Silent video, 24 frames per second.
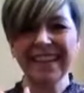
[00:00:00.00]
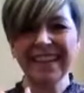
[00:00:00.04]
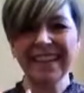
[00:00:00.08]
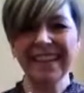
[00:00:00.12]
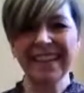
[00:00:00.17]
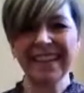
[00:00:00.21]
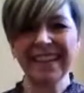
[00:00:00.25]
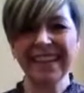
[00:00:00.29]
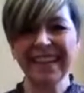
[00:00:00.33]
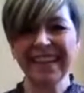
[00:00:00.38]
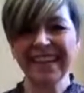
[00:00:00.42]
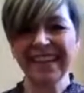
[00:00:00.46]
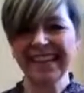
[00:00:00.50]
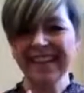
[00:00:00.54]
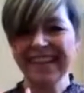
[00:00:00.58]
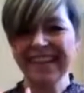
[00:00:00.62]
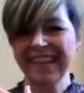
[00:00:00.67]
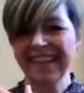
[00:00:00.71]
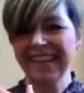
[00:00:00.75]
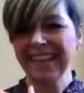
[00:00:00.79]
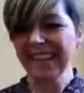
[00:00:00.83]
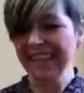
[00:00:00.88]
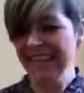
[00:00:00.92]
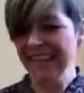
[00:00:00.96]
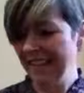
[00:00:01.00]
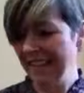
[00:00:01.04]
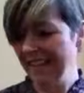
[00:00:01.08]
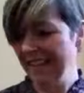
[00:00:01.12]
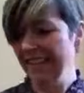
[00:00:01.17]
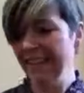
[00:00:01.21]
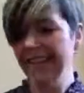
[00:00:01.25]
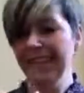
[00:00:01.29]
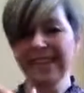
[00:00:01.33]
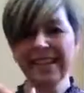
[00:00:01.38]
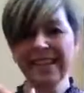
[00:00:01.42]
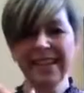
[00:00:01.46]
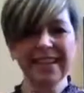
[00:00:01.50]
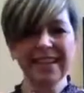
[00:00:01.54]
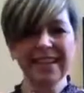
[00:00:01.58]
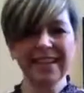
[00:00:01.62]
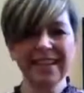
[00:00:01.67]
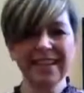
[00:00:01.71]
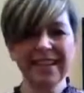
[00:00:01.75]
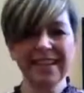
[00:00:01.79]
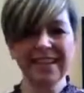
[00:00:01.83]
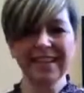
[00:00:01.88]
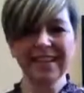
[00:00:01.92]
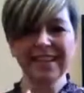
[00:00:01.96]
forget how much you really
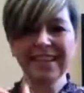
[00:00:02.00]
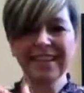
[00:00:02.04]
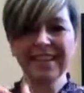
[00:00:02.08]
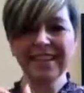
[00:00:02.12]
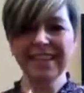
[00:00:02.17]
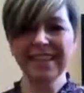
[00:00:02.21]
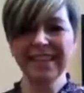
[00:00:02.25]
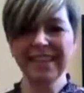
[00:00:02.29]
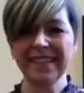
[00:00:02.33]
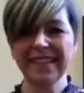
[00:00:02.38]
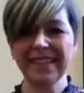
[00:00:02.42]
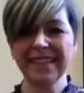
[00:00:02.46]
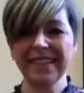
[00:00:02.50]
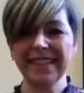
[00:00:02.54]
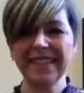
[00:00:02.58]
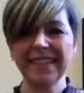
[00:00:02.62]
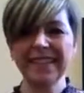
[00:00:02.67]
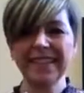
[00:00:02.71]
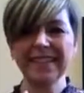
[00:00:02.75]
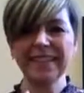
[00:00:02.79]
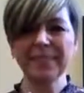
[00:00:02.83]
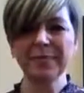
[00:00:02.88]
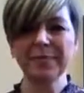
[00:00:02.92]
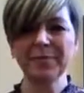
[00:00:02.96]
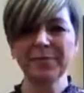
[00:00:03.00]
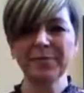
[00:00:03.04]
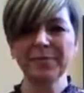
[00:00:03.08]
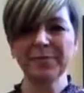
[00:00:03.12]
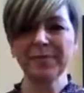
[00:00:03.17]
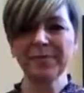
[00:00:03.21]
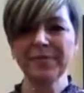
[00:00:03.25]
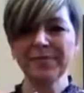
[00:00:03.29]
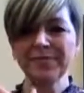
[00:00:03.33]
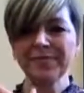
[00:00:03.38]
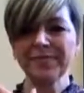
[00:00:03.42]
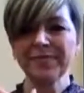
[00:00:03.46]
need to me,